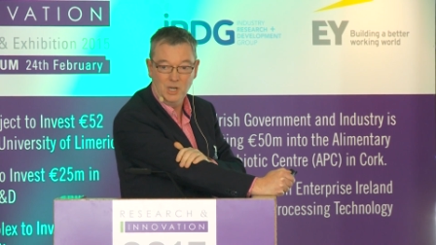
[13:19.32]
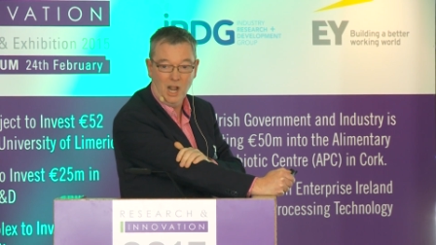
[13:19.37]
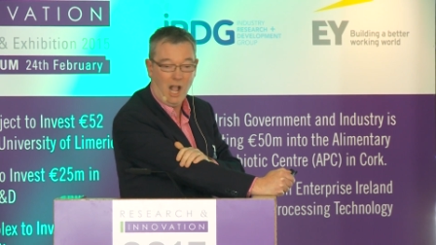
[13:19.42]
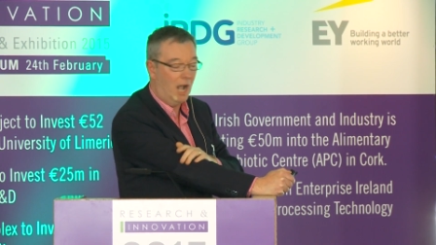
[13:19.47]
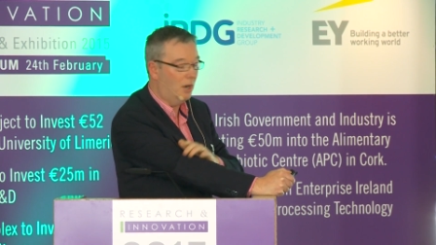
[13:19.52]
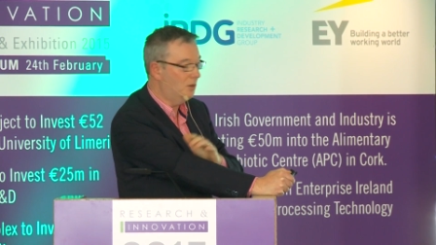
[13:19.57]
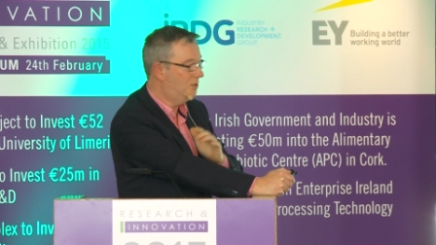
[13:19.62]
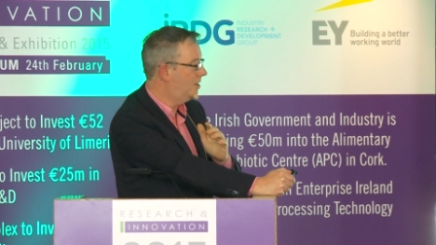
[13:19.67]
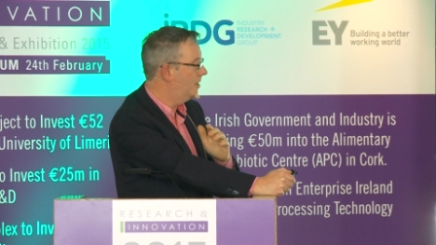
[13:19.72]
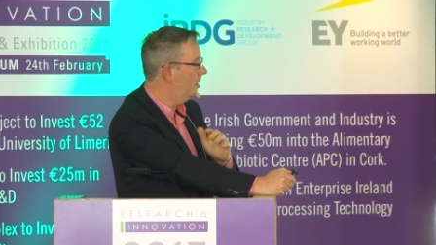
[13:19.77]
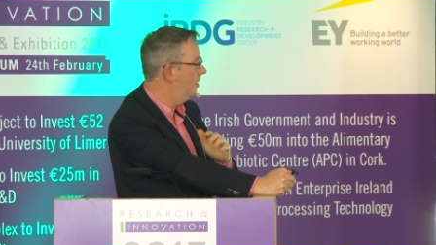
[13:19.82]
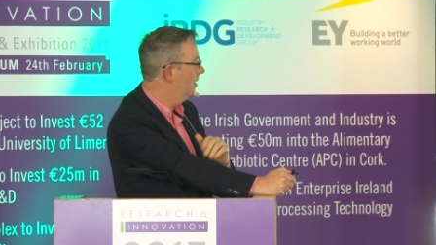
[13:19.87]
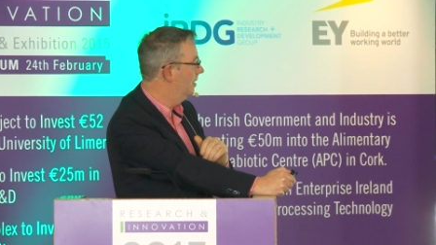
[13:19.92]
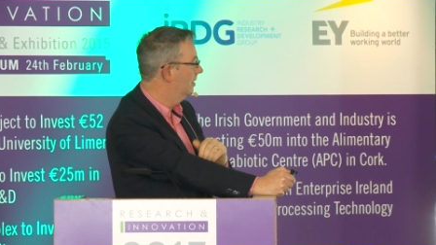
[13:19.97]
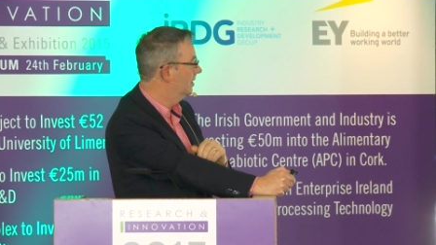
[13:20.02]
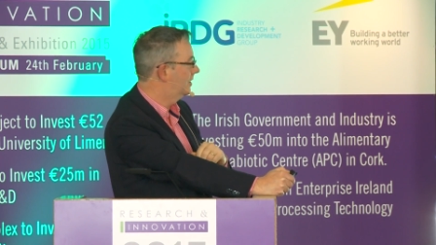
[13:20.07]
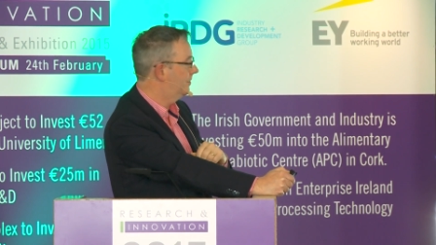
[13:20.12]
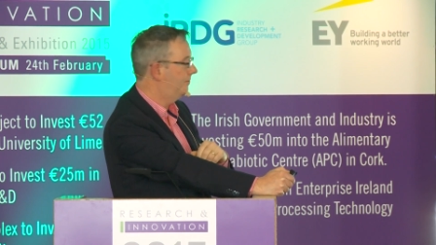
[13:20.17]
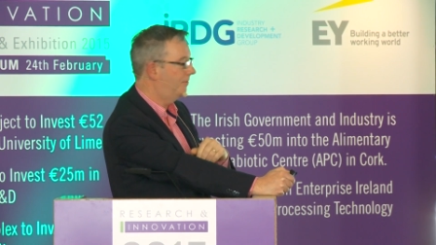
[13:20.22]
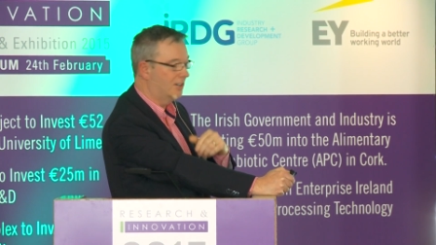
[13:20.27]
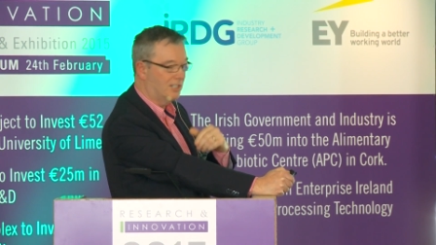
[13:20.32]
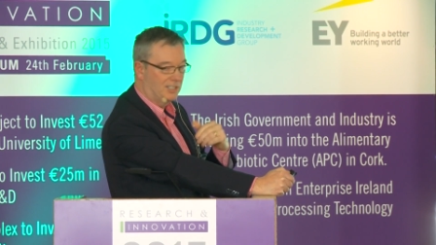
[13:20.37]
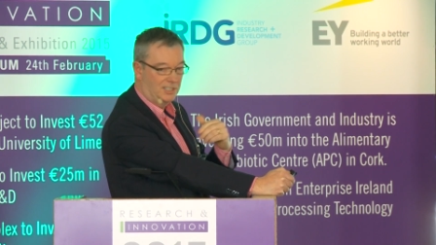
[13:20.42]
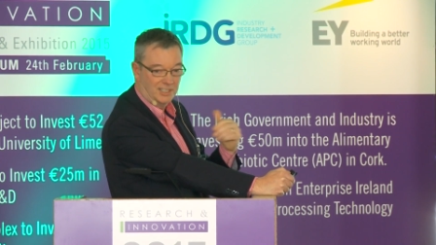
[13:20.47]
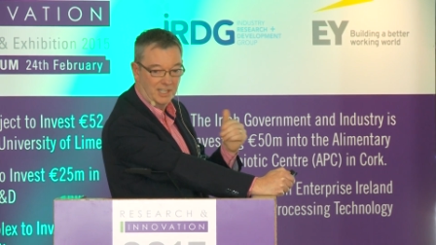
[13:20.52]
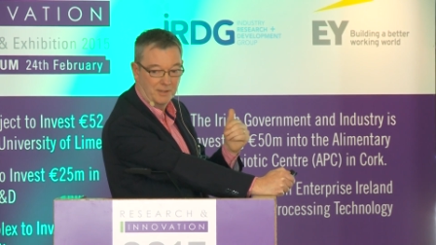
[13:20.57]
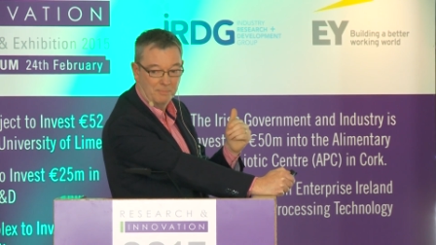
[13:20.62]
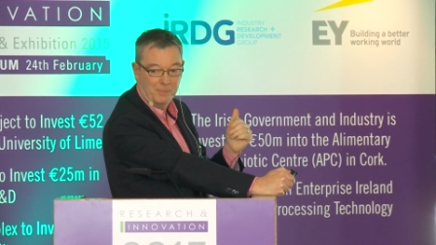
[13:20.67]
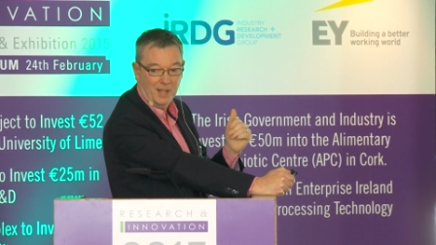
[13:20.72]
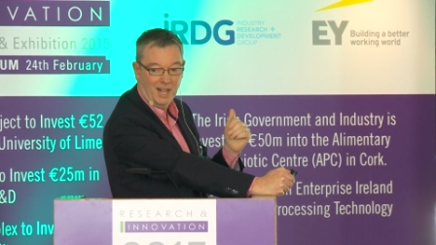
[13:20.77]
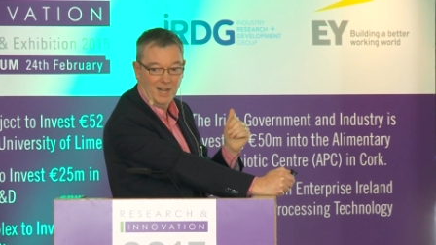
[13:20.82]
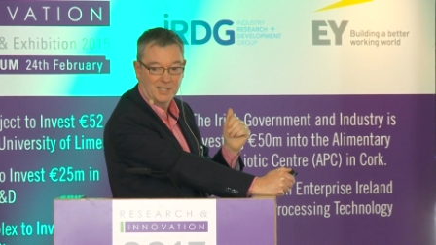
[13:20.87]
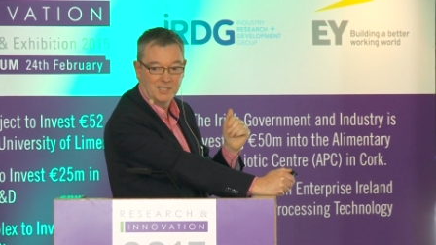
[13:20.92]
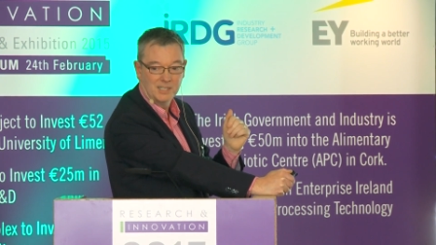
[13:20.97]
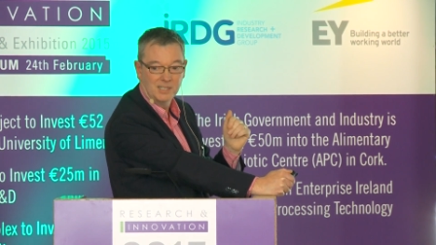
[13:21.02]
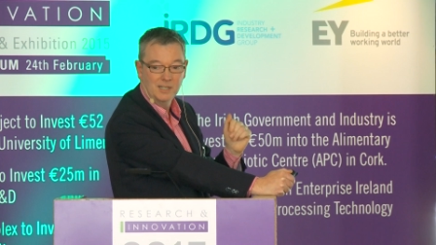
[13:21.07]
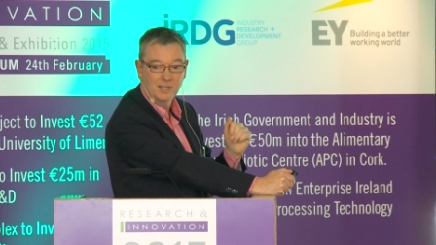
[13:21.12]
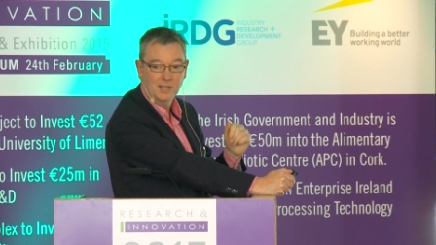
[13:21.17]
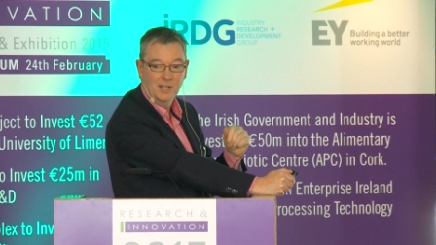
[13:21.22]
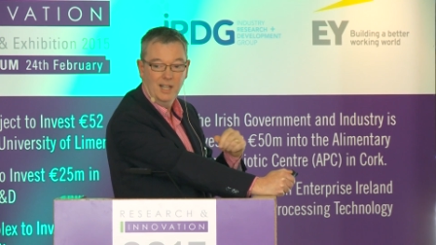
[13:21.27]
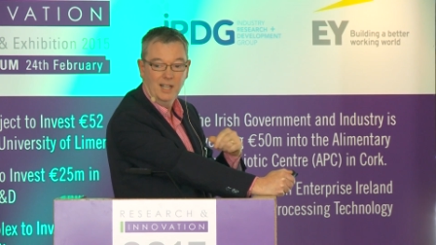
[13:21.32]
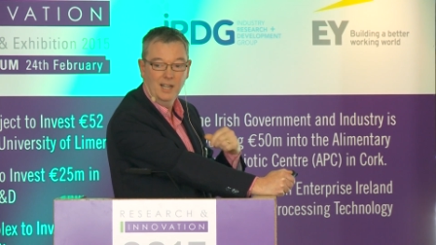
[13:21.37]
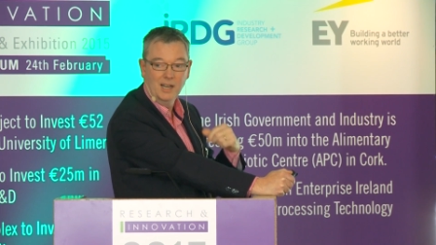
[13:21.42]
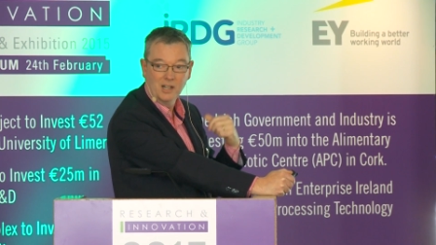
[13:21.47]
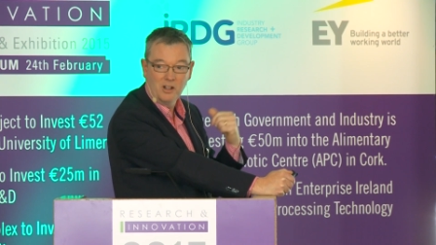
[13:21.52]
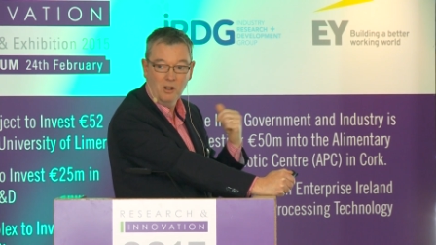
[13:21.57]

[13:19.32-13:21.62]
outturns versus impact. In a